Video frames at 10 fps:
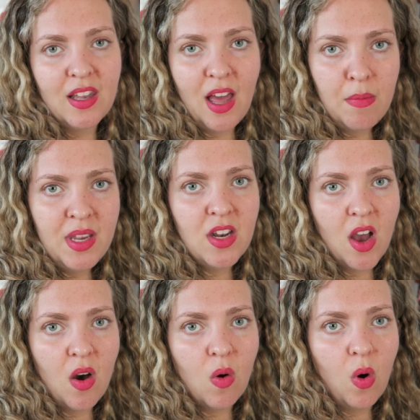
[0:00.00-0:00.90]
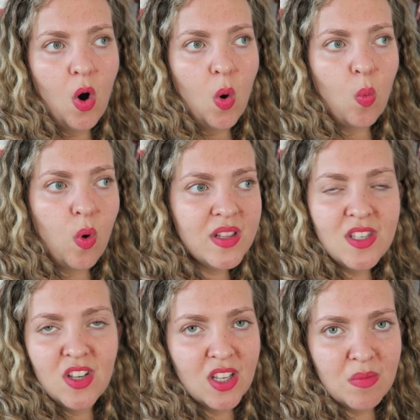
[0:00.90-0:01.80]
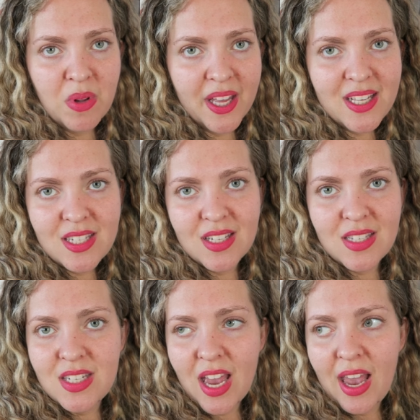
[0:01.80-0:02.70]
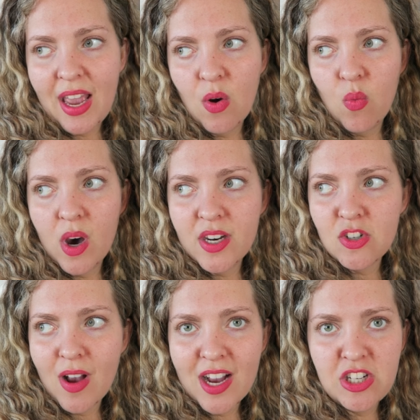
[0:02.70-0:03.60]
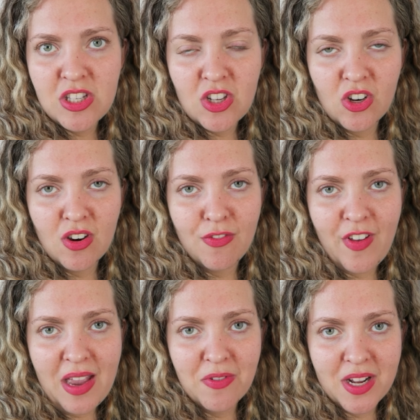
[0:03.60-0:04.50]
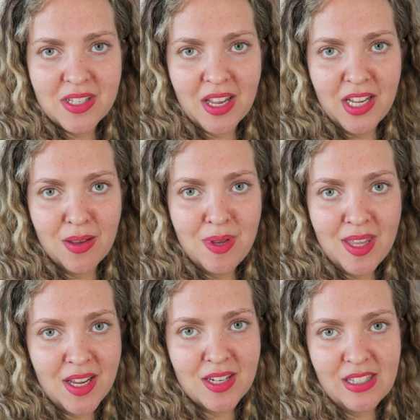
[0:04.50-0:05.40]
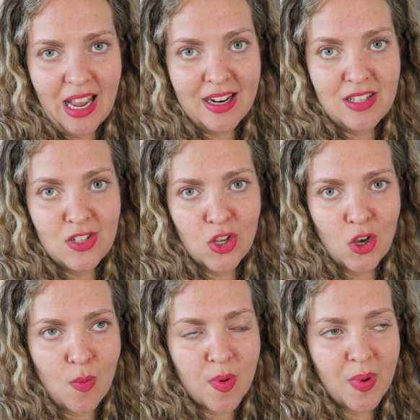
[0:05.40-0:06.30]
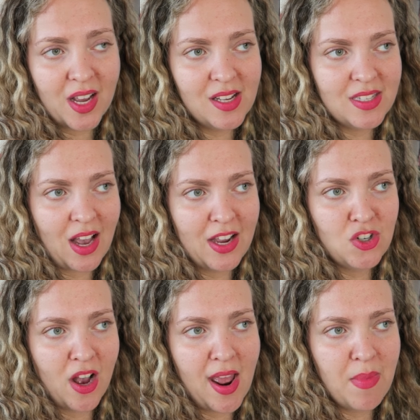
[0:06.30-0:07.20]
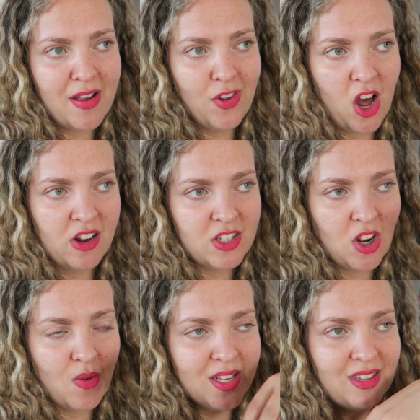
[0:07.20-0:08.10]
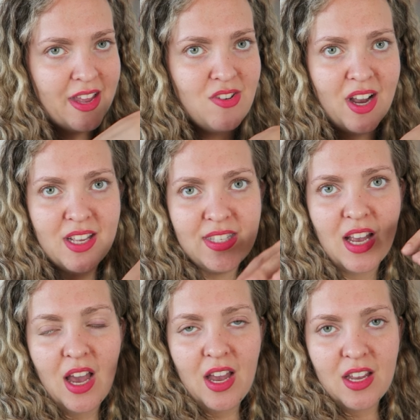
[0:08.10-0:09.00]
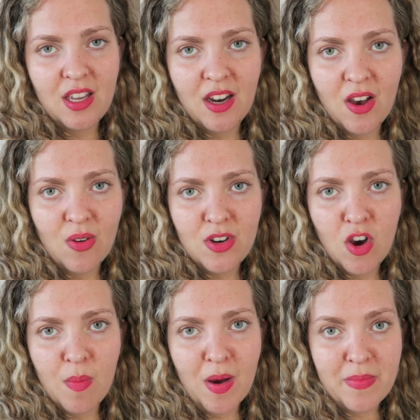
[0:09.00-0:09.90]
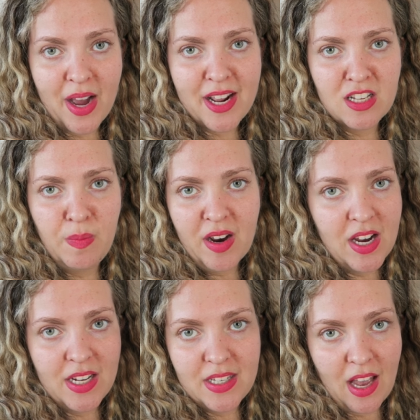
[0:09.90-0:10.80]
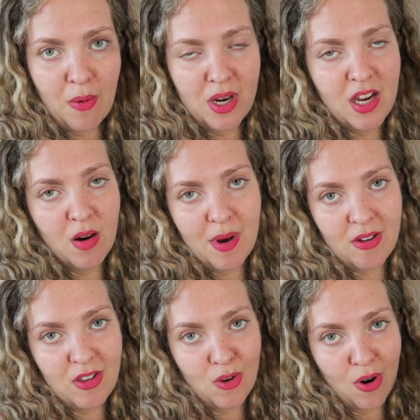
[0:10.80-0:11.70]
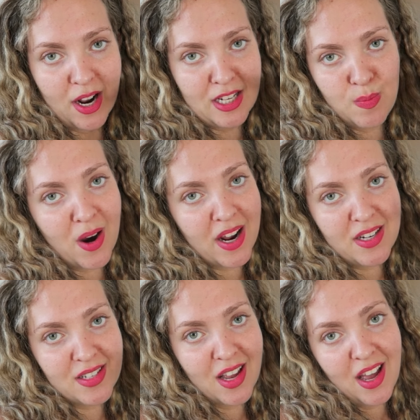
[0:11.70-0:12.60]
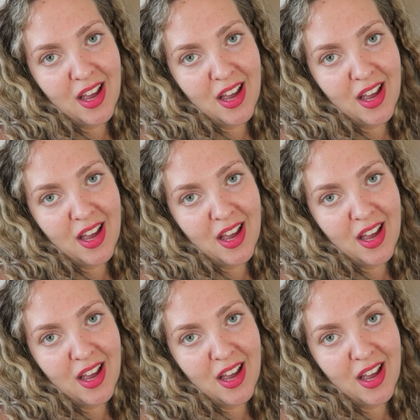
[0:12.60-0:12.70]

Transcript: let me know what's a good place to stay, what attractions are your favorites, like give me the inside scoop because I try in my vlogs to always let you guys, you know, know about my experience. I wanna hear about your experience.